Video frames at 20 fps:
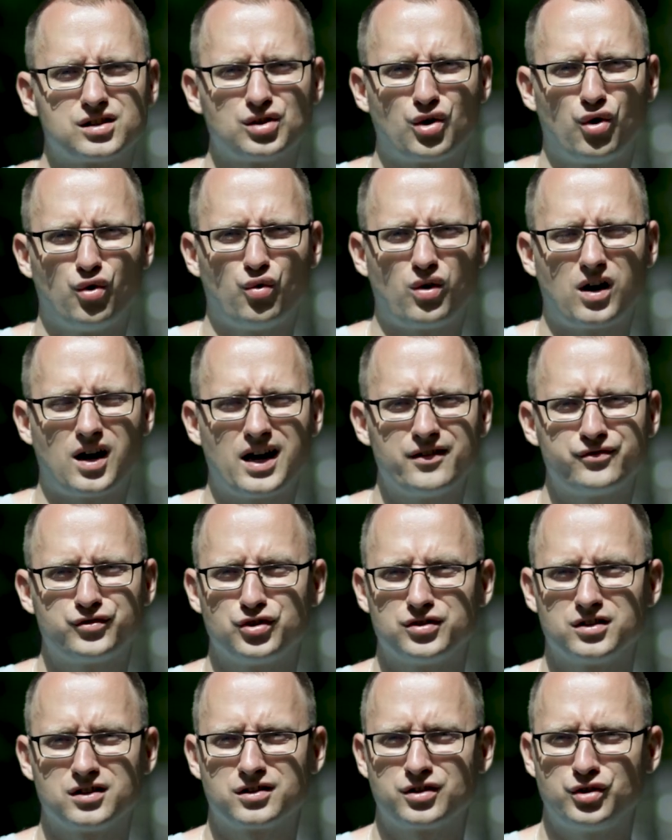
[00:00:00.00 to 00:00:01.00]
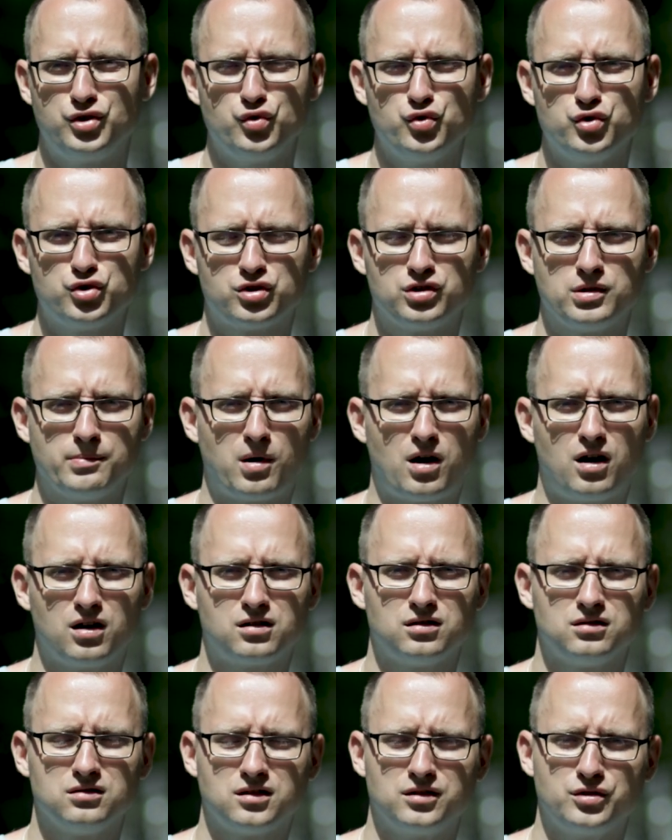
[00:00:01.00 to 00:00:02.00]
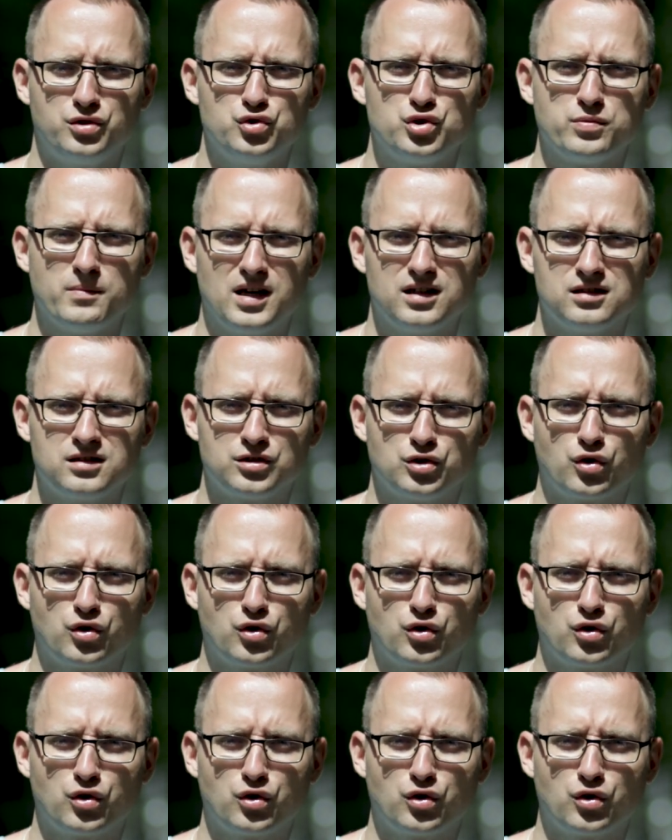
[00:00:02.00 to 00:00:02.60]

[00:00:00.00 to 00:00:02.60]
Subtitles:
So after this huge debacle and huge mess,